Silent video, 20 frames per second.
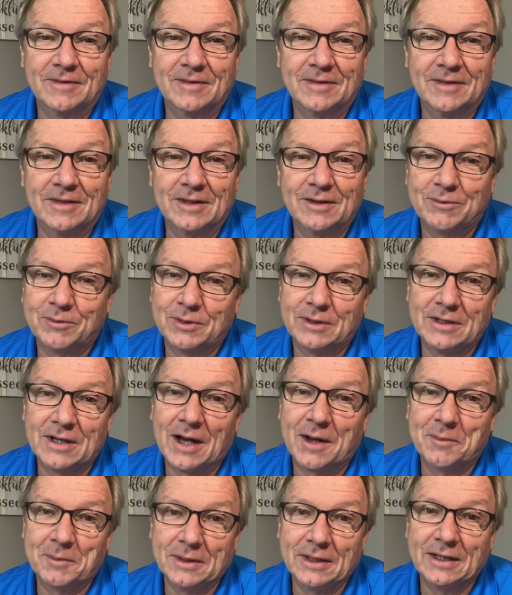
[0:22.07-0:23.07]
it would
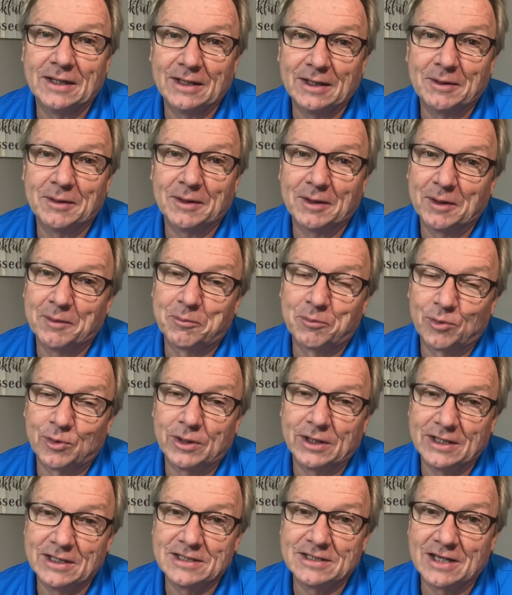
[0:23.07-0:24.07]
not be a
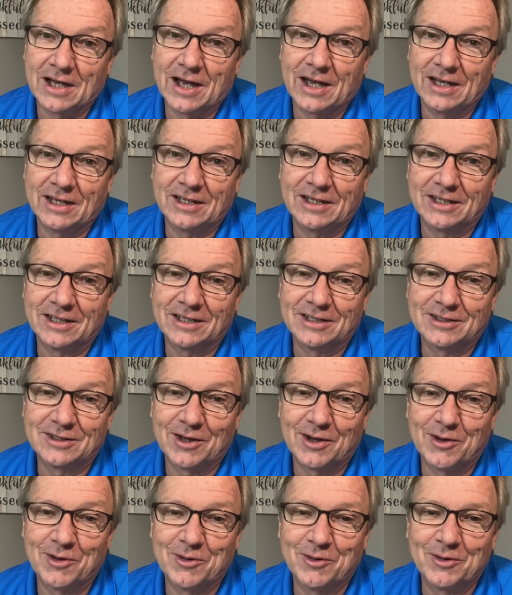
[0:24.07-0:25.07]
pretty sight.
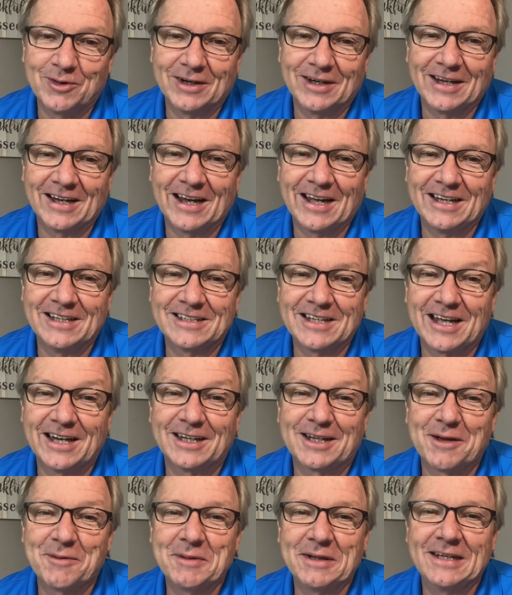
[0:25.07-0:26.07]
So I decided
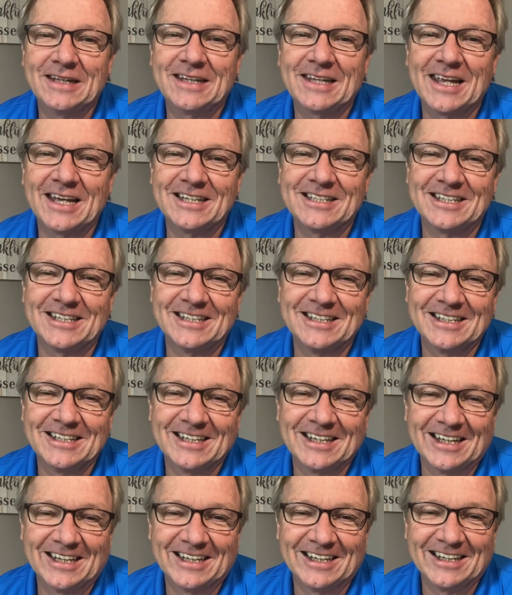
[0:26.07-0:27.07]
to come into the kitchen
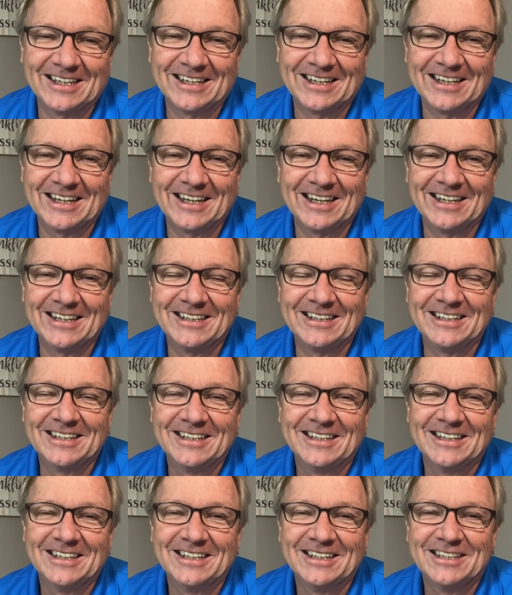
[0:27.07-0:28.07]
and
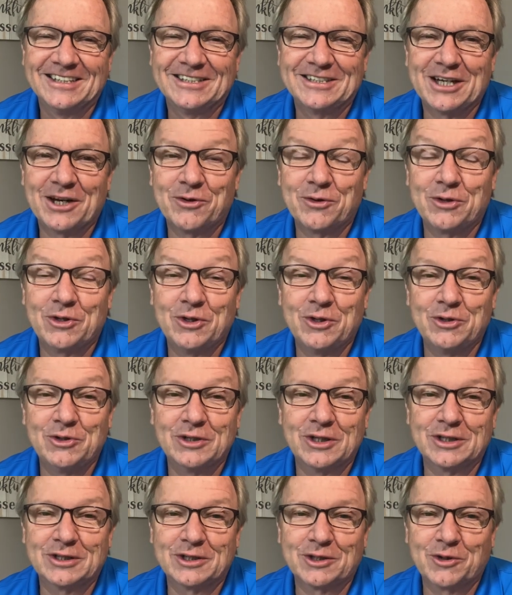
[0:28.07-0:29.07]
share with you
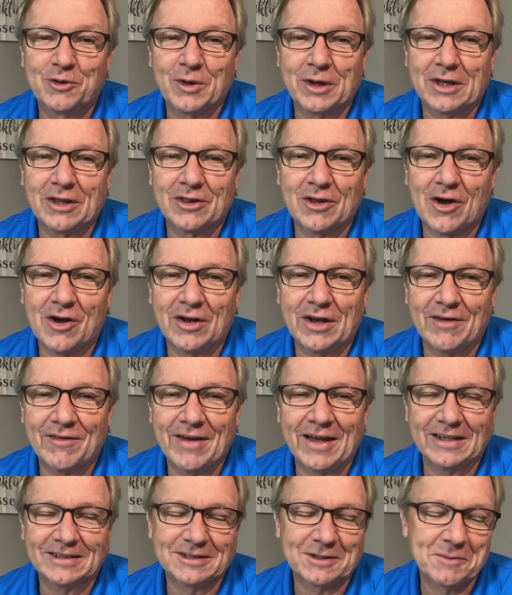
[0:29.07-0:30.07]
just a quick thought. I've
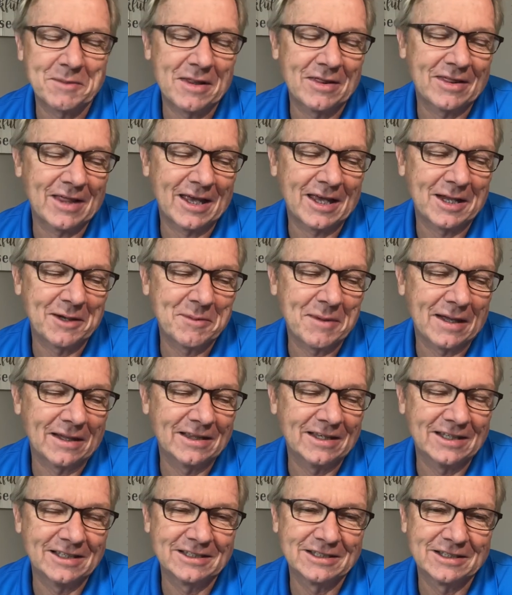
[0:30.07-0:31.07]
actually been thinking about
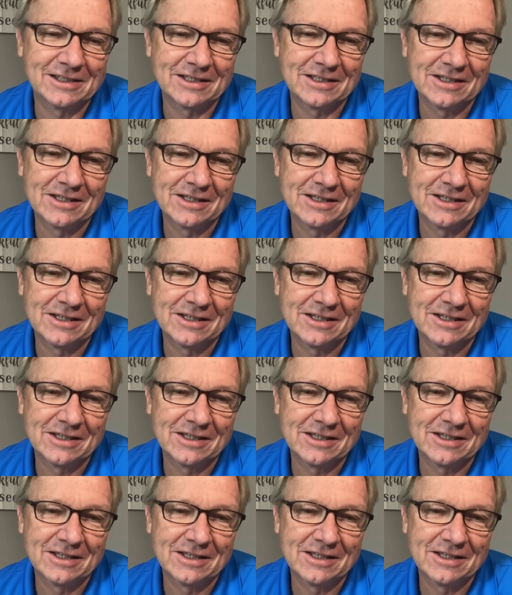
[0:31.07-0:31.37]
this